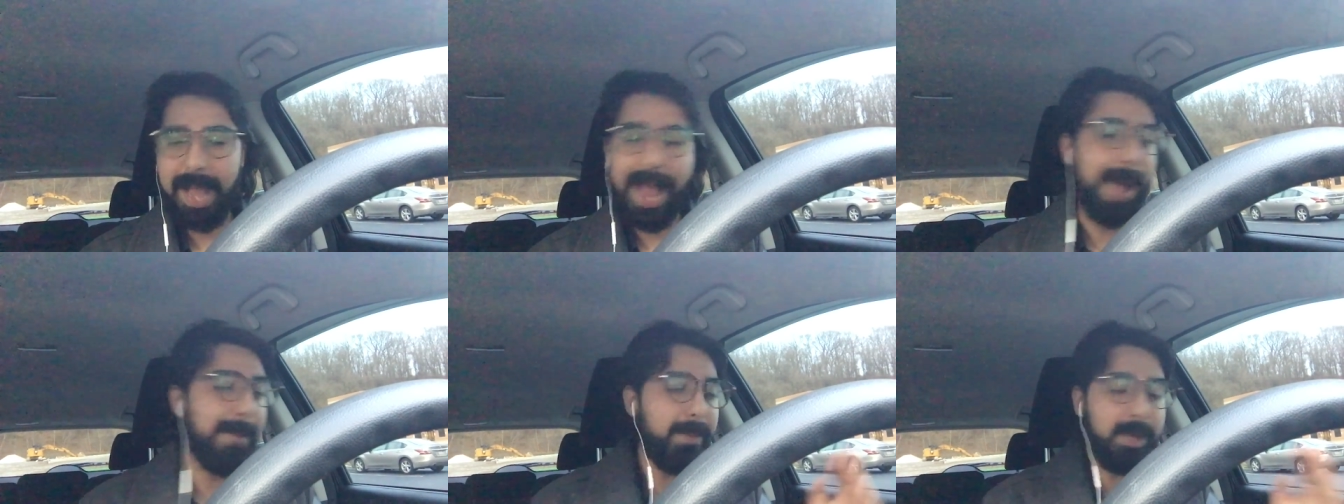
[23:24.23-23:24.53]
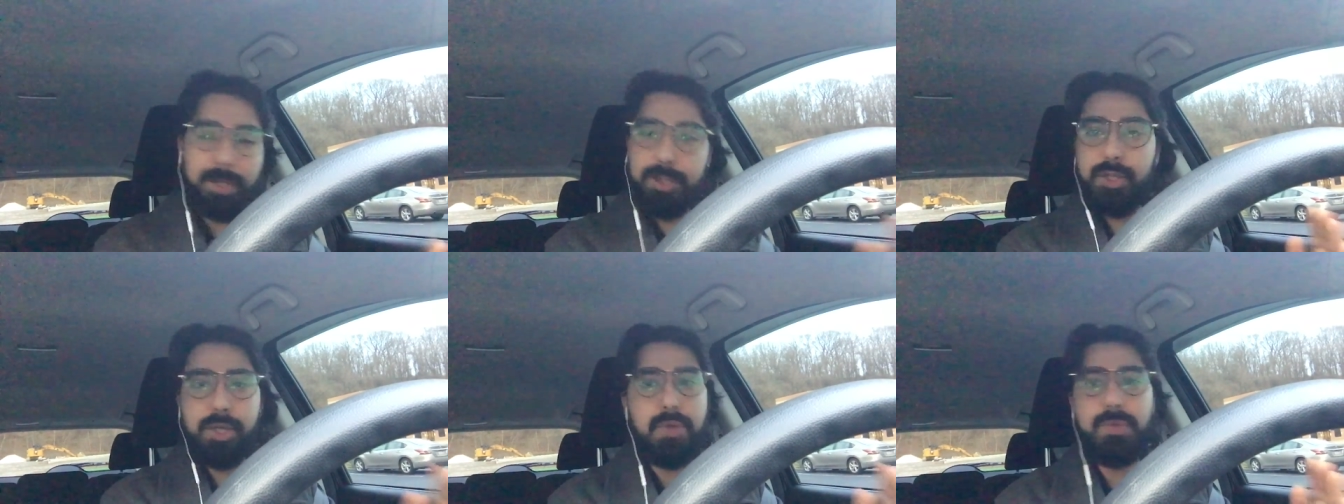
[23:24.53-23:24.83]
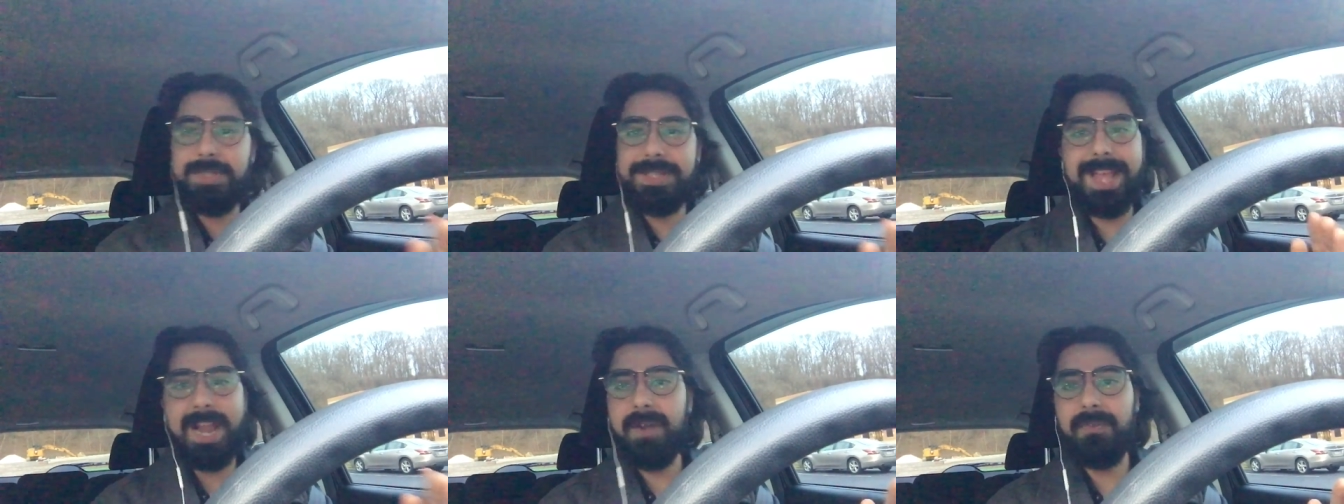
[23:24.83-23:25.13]
I'm going to
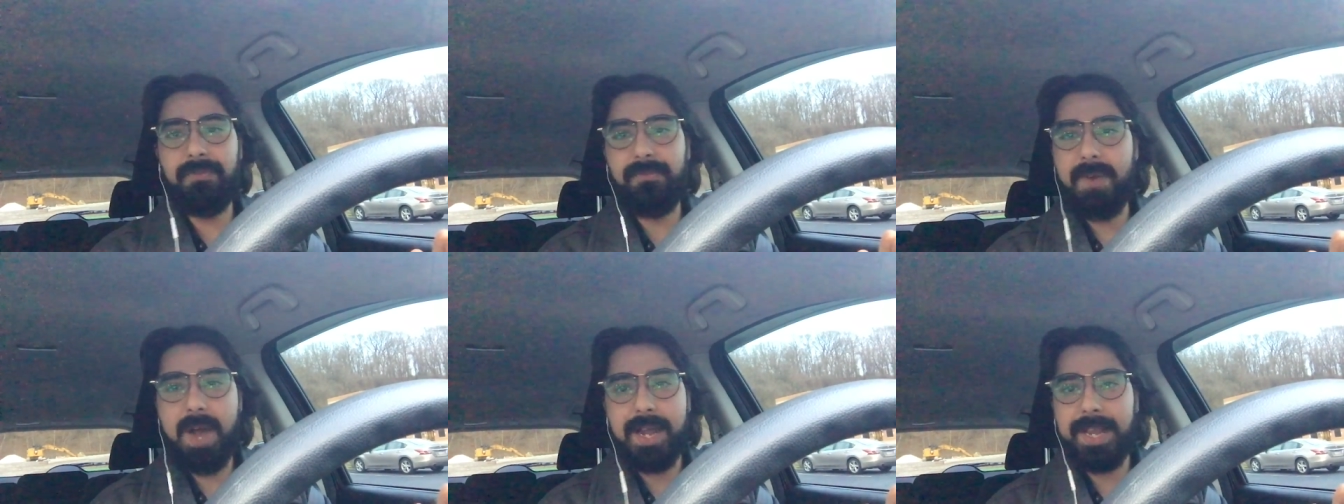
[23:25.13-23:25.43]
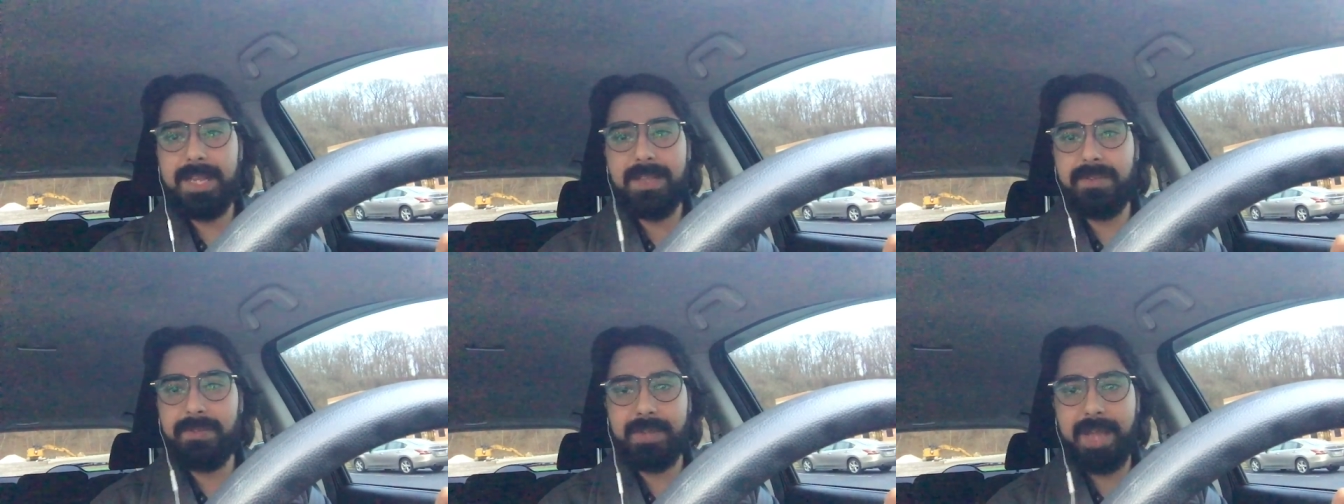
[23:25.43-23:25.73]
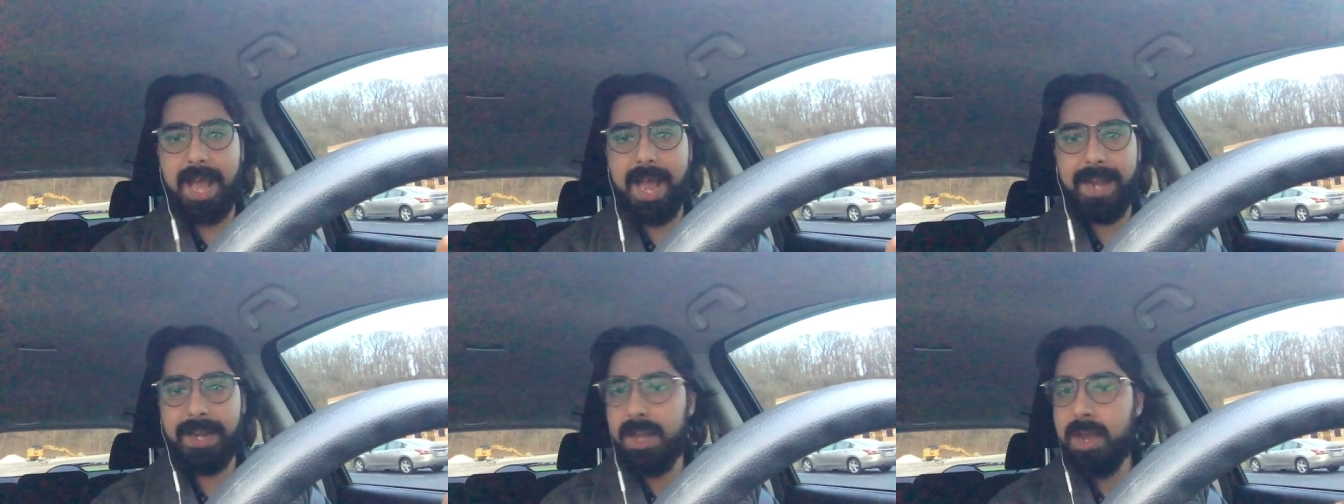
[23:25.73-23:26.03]
choose their fucking
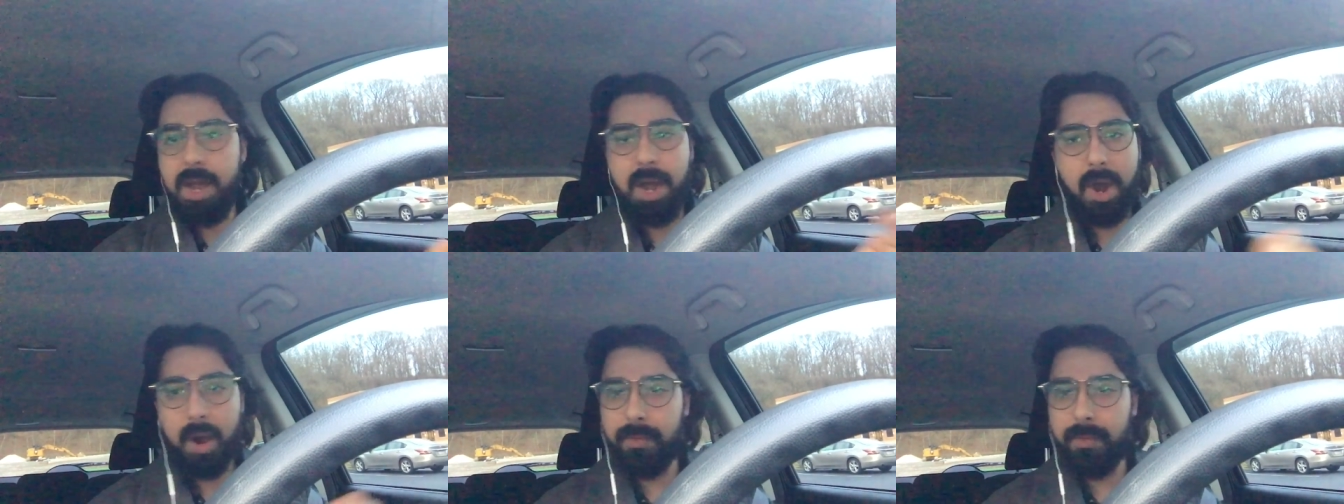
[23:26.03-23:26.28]
side